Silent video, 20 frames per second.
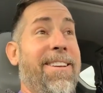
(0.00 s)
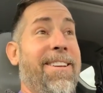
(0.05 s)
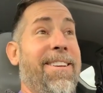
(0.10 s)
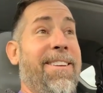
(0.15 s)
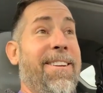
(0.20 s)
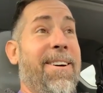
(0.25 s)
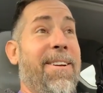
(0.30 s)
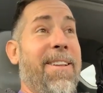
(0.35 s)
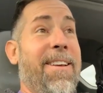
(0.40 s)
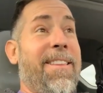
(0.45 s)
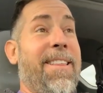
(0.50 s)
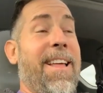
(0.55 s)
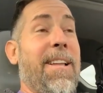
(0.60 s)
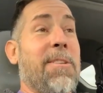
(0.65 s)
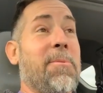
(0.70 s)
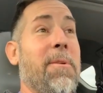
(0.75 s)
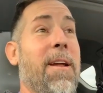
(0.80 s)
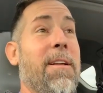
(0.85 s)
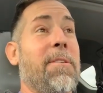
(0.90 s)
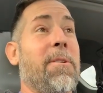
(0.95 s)
You know, like,
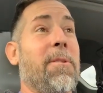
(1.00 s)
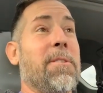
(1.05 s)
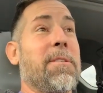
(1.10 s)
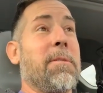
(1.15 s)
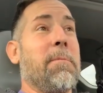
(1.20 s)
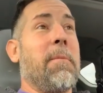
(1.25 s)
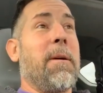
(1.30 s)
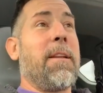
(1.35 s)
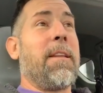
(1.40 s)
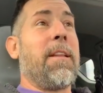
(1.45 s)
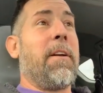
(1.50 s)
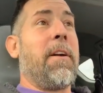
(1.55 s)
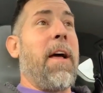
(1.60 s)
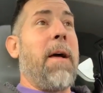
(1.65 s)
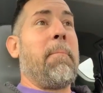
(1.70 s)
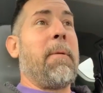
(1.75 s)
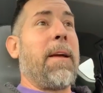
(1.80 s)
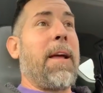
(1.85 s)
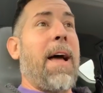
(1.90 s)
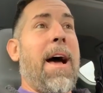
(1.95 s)
that's what I told somebody the other day.
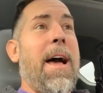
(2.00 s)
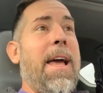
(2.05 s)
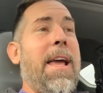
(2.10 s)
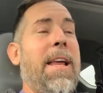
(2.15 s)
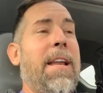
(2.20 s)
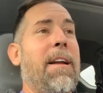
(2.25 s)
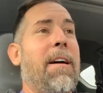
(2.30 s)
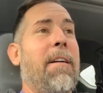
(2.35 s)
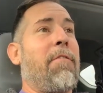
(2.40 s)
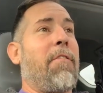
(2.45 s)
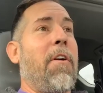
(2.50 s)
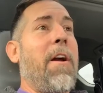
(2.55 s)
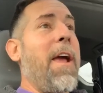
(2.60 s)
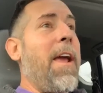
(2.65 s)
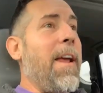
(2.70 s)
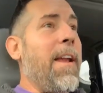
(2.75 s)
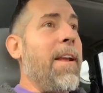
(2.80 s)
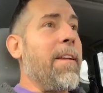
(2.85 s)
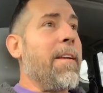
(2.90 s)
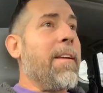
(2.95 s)
I'm like, I ain't
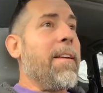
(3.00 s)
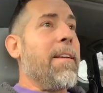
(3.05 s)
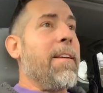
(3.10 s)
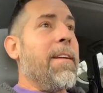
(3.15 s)
afraid